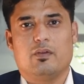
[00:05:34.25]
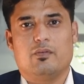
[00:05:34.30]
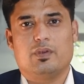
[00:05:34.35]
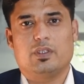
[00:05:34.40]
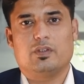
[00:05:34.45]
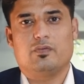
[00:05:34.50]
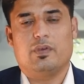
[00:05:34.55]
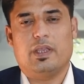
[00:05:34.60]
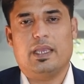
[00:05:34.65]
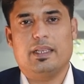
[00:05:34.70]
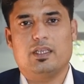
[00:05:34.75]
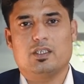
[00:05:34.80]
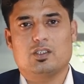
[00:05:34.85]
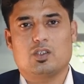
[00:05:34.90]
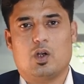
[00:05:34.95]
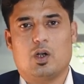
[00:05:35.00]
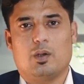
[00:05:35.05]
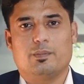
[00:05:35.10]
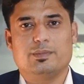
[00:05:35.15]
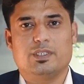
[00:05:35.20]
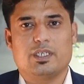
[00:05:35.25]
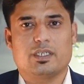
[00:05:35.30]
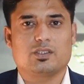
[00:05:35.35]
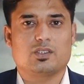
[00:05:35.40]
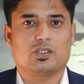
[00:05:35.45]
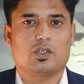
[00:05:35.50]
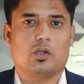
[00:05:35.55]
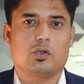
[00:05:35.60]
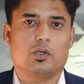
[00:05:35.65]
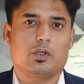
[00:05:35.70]
with various objects
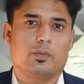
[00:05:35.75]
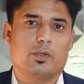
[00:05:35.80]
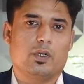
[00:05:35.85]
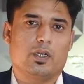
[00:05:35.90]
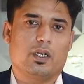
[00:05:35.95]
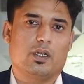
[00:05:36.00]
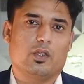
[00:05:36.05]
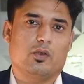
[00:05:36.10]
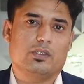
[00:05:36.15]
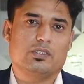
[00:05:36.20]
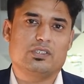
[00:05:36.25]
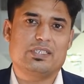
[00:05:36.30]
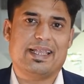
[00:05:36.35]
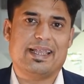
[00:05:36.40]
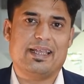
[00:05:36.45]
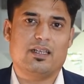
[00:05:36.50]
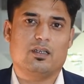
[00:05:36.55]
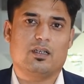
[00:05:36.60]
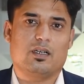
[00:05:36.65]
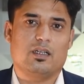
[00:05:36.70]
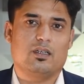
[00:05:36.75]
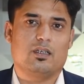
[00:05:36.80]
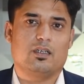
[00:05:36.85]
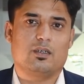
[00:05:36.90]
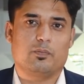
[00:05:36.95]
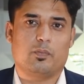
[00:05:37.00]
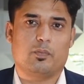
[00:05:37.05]
contributing to your second color